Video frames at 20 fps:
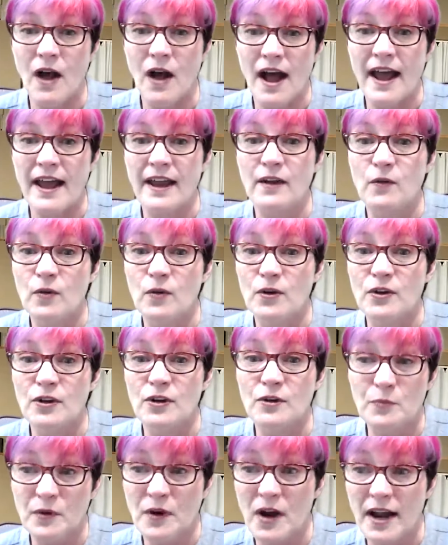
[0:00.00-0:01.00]
I
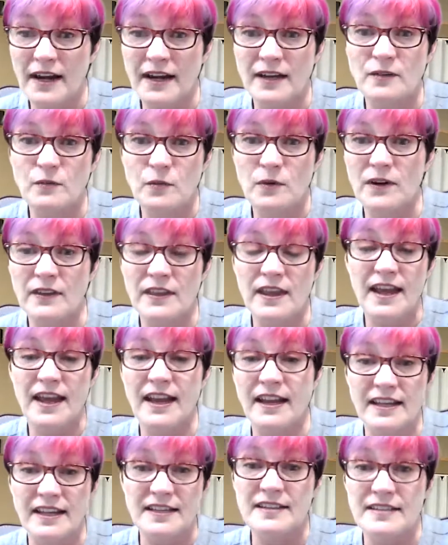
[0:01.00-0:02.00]
ordered product, where the
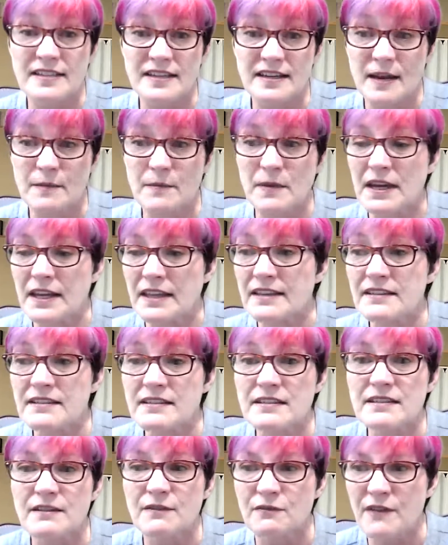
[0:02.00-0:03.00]
heck is it? And this
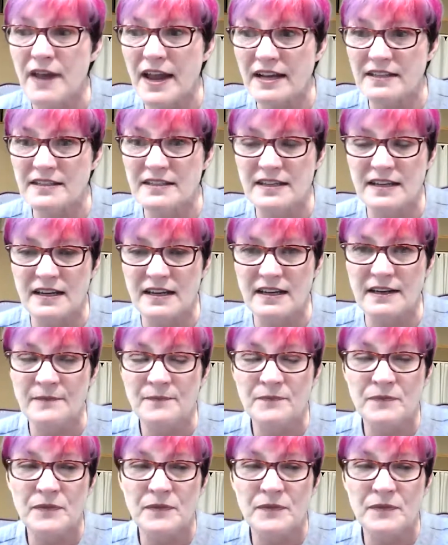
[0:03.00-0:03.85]
is affecting